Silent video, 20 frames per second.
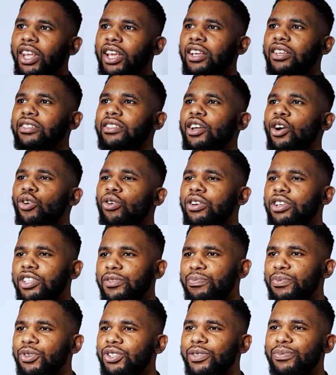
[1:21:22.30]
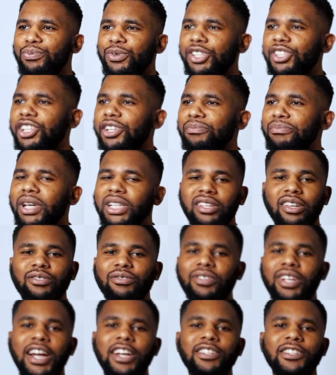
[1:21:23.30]
Is the Holy Spirit preaching better
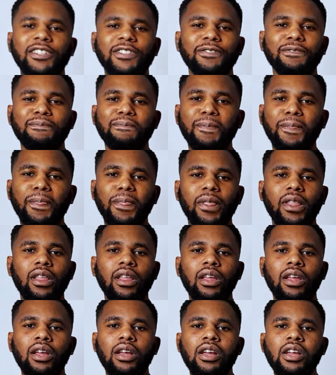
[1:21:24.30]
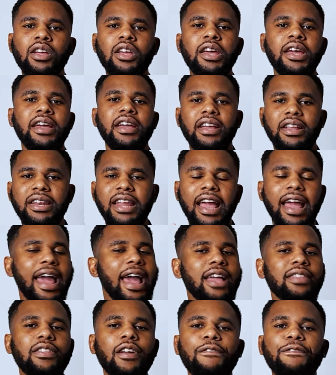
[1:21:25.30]
tonight? They
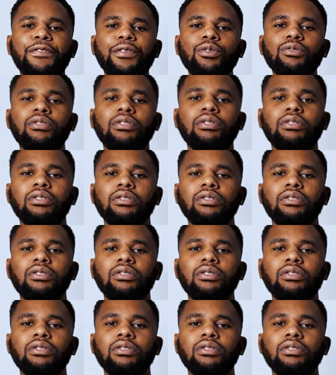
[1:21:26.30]
ate the fruit,